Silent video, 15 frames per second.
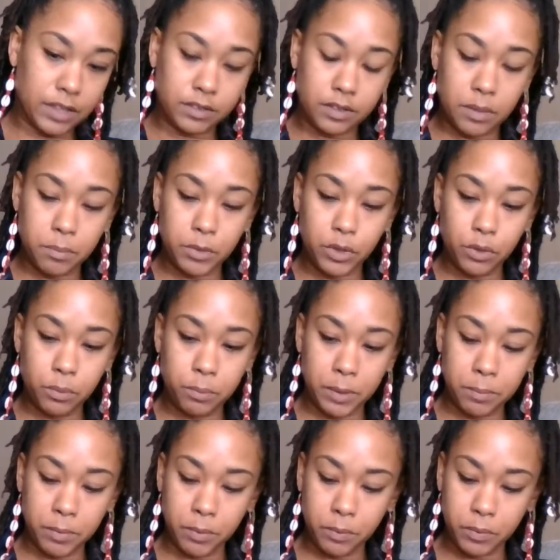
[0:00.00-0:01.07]
Some of you may
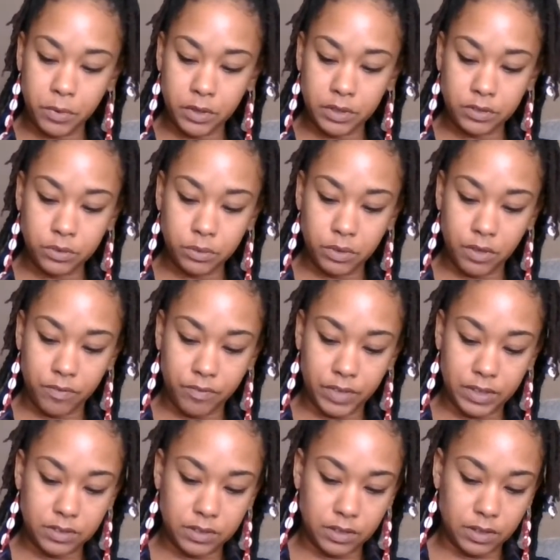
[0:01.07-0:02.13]
be wanting to
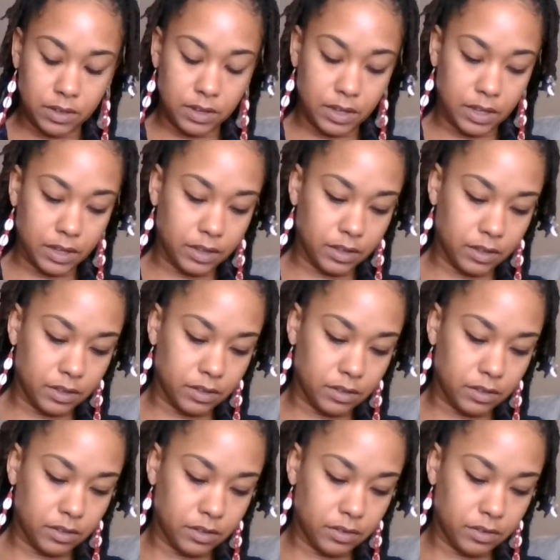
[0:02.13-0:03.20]
invest in land